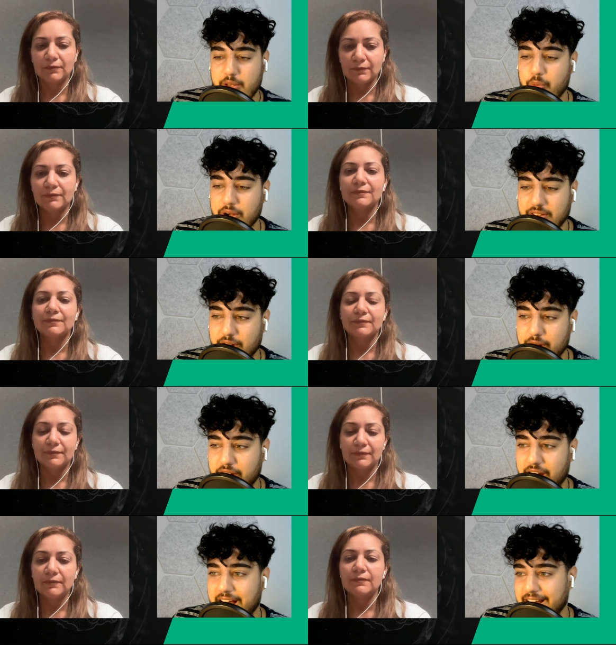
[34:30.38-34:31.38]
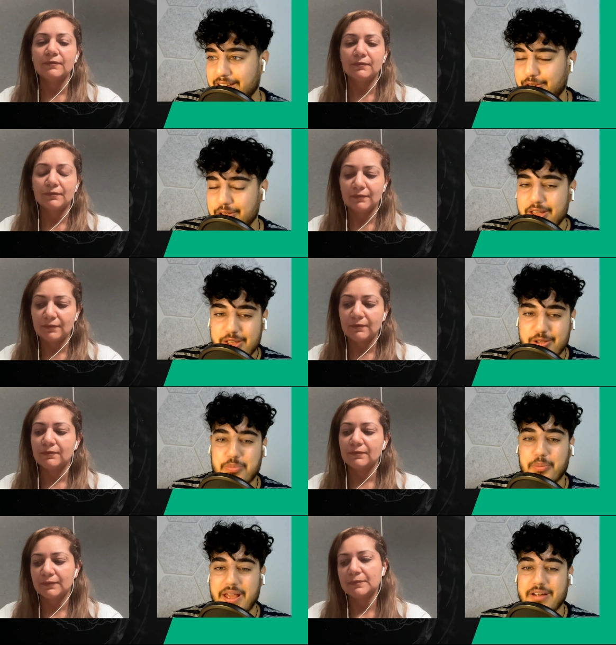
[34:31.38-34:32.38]
Speaker 1: they'd want it to look like. I guess you,
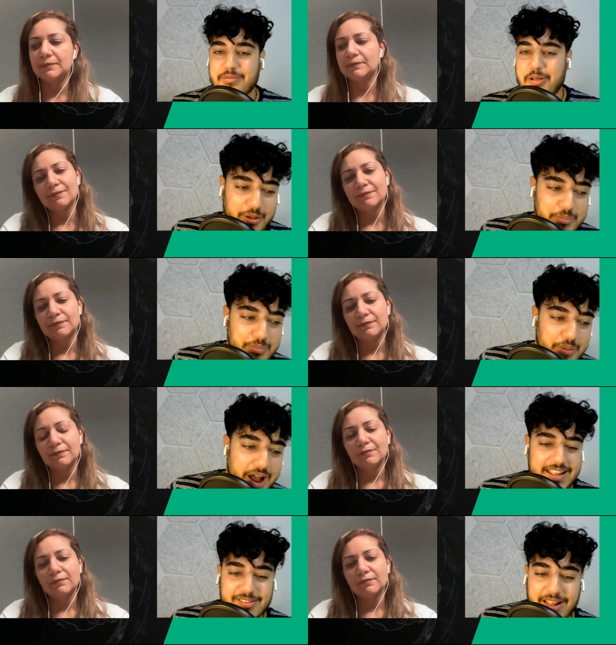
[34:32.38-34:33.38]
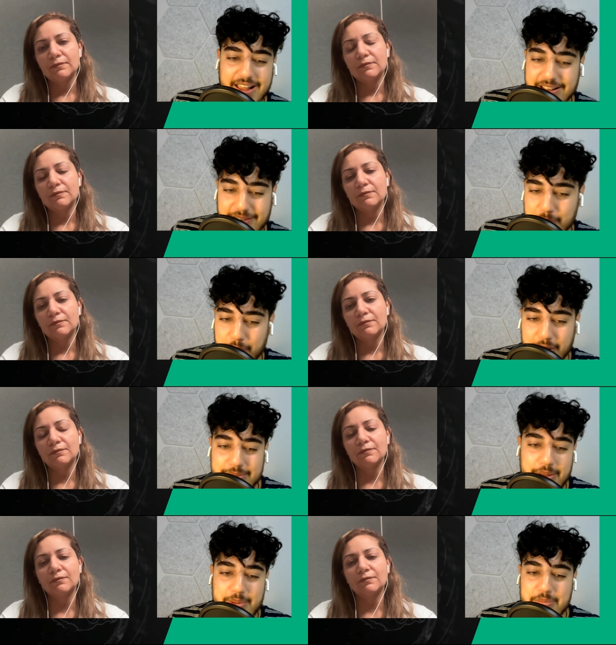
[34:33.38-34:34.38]
you probably have some kids, like some
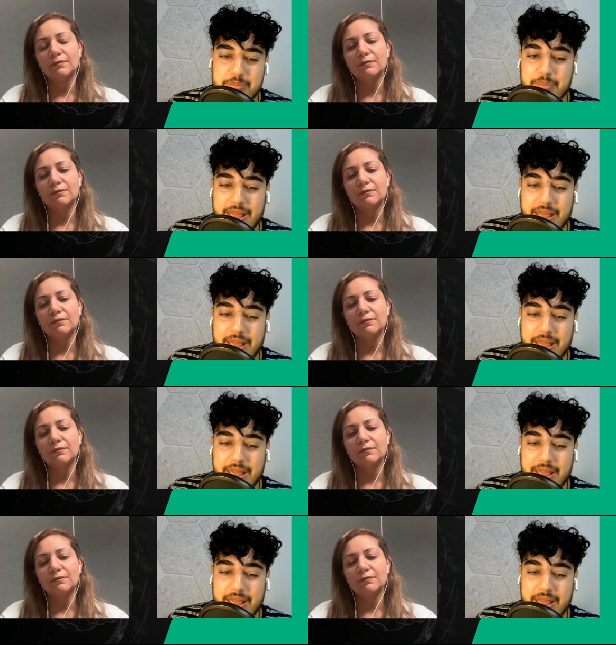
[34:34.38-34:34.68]
boys, maybe